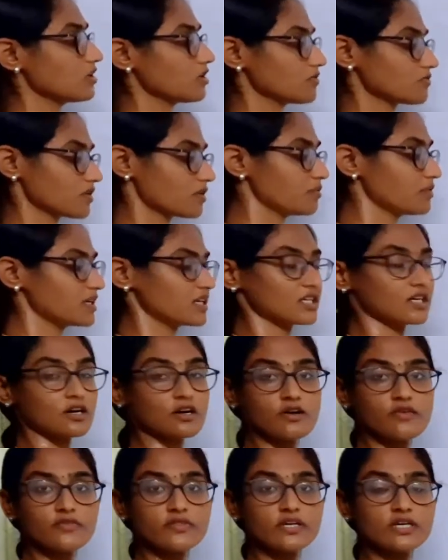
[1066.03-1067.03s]
of the meter.
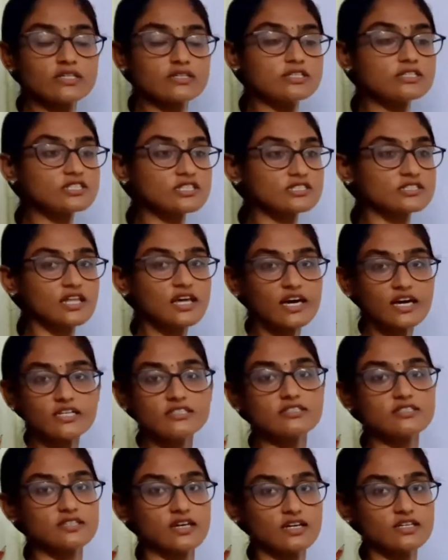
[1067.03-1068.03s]
This is the
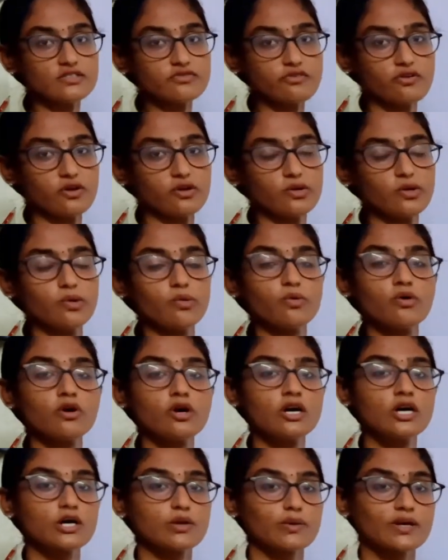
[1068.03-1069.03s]
exercise for you.
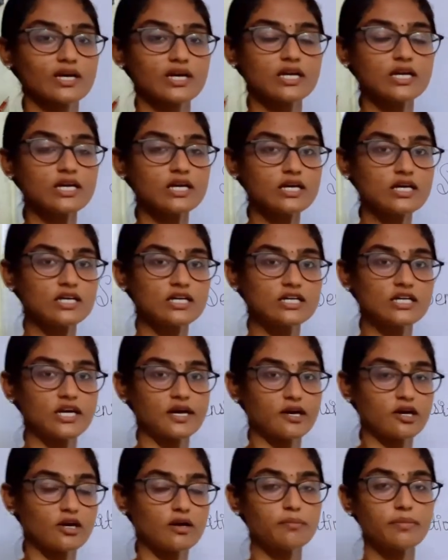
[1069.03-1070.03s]
Quickly
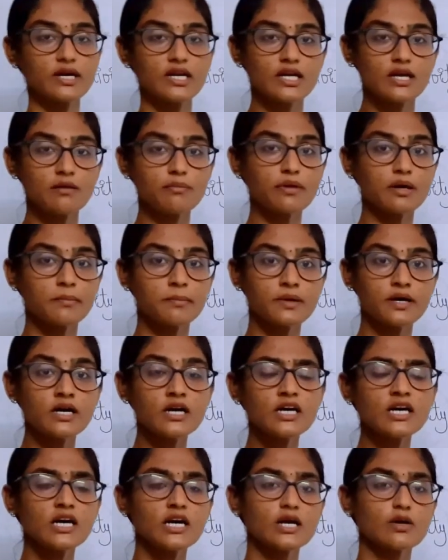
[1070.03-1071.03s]
take a pen and paper,
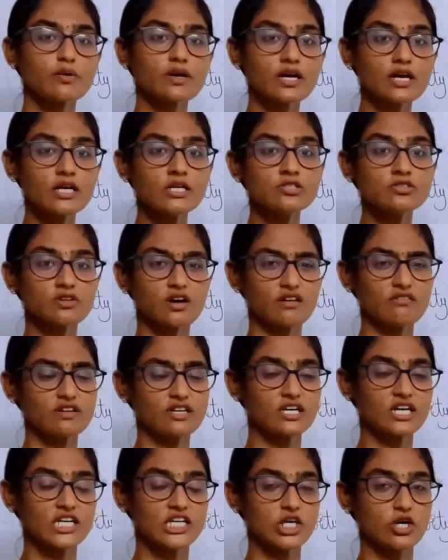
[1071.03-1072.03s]
quickly solve.
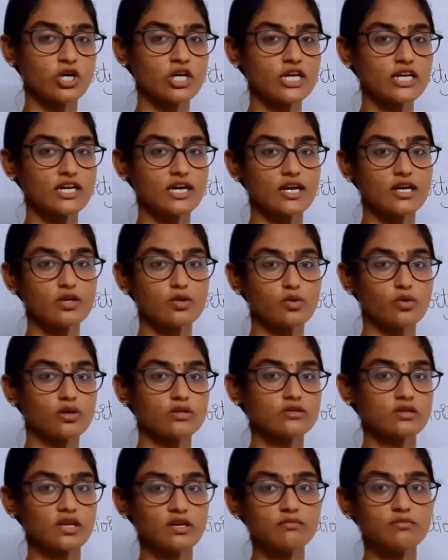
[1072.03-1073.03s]
It will only take 2 or
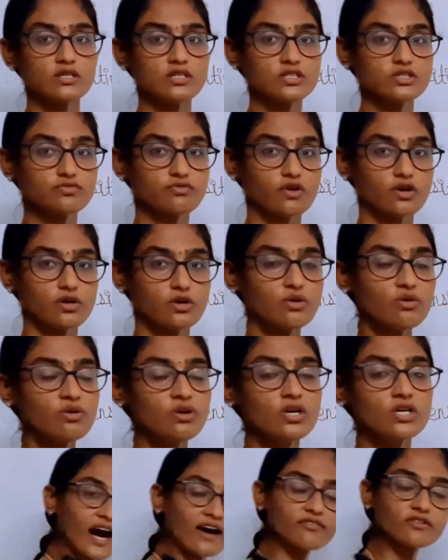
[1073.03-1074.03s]
3 minutes for you.
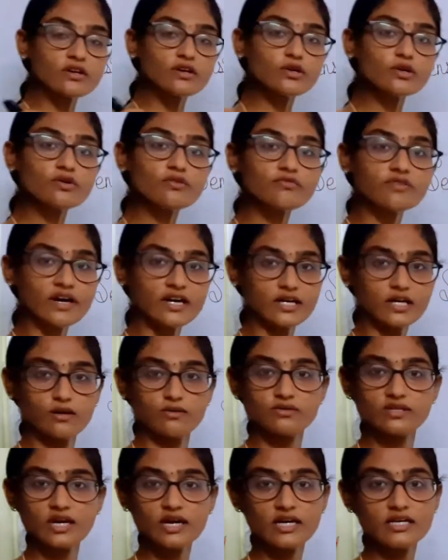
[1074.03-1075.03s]
After you find
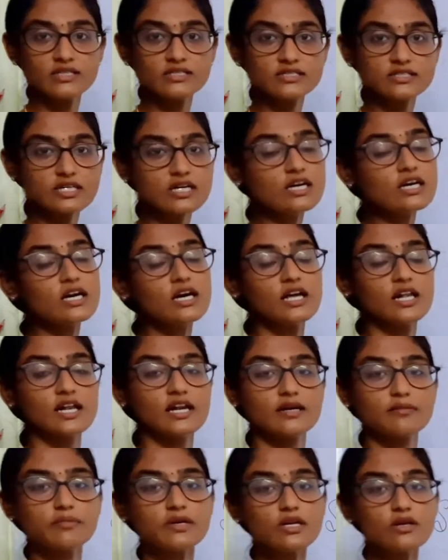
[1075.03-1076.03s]
out the answer,
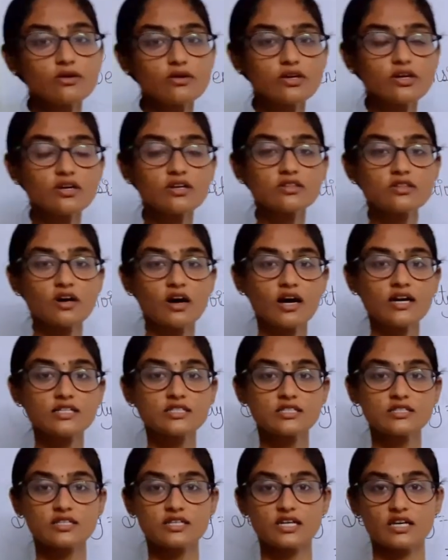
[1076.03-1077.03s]
let me know your thoughts
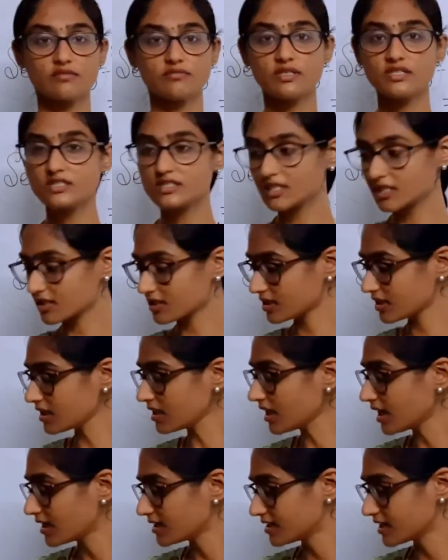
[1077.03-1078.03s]
in the comment
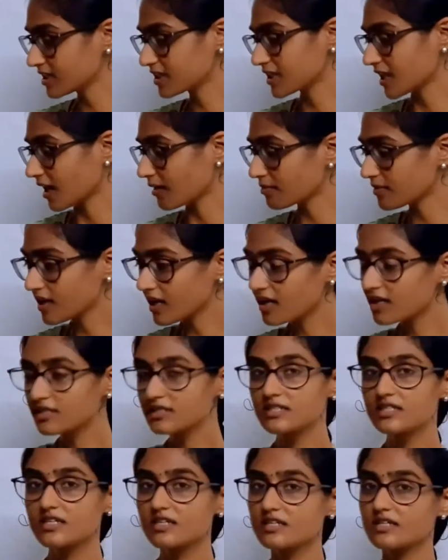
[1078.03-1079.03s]
section. Just type the
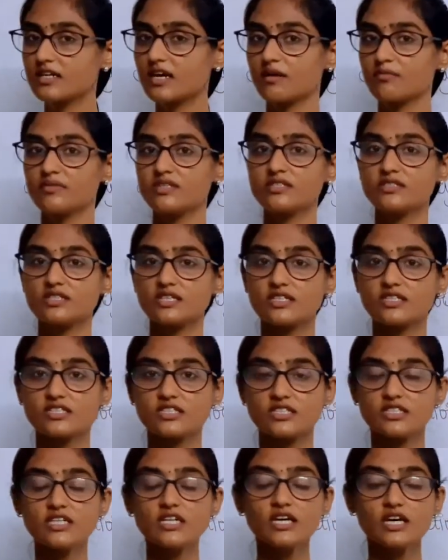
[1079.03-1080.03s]
answer in comment
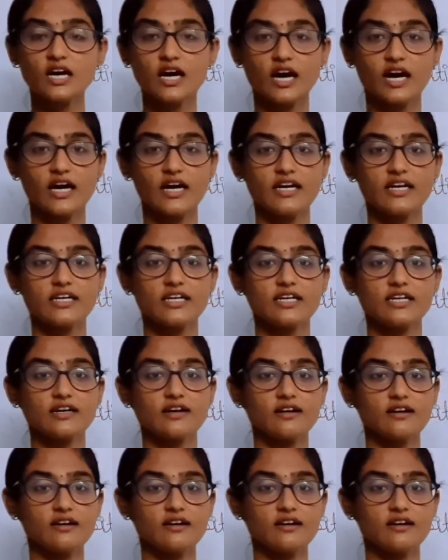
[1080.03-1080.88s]
section, and